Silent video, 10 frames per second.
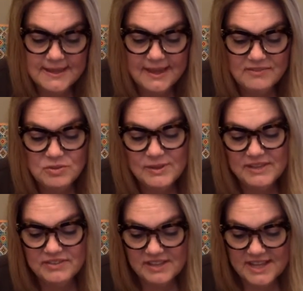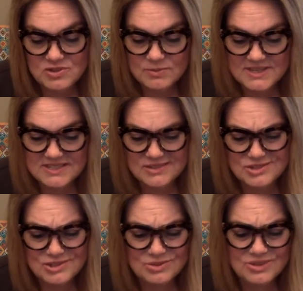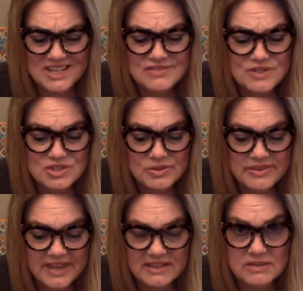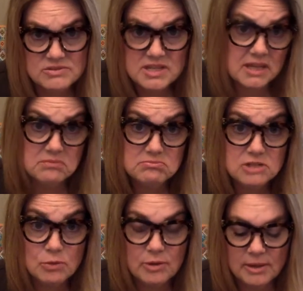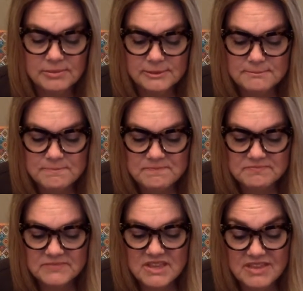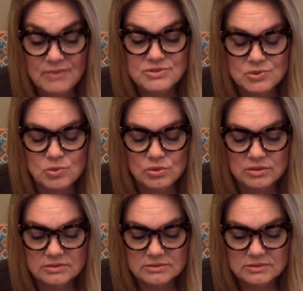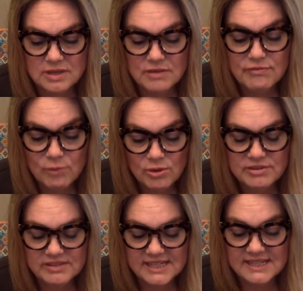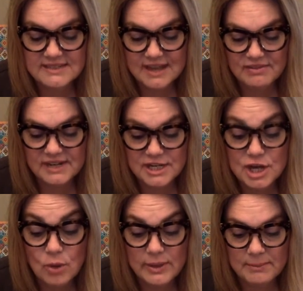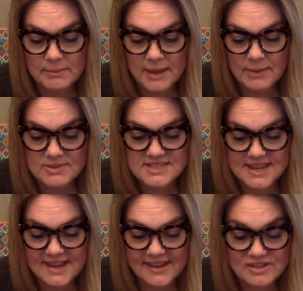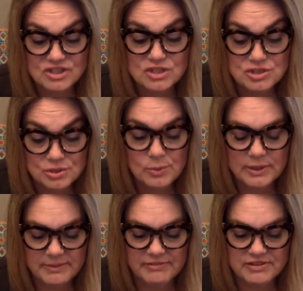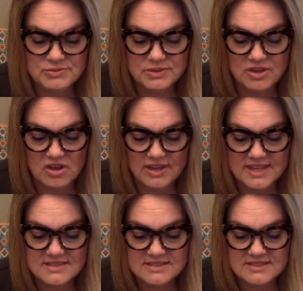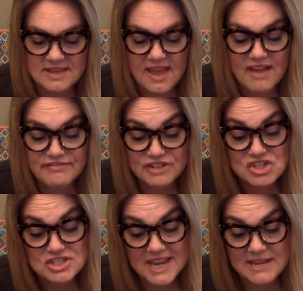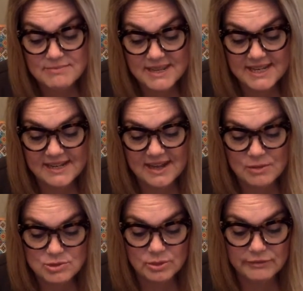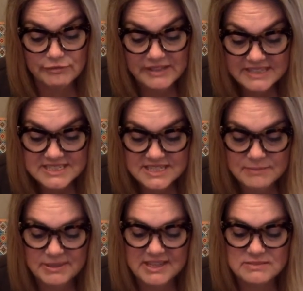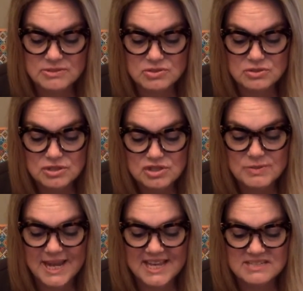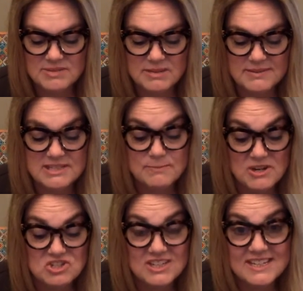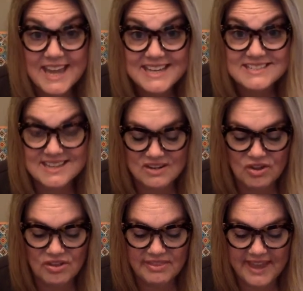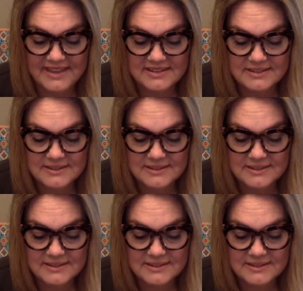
After we left the classroom, I said, dude, thanks for doing that. And he was like, no problem. That was cool. Fourthly, now that I know him, I would say I actually do want to be friends with August. At first, I admit it, I was only friendly to him because Mr. Tushman asked me to be especially nice and all that.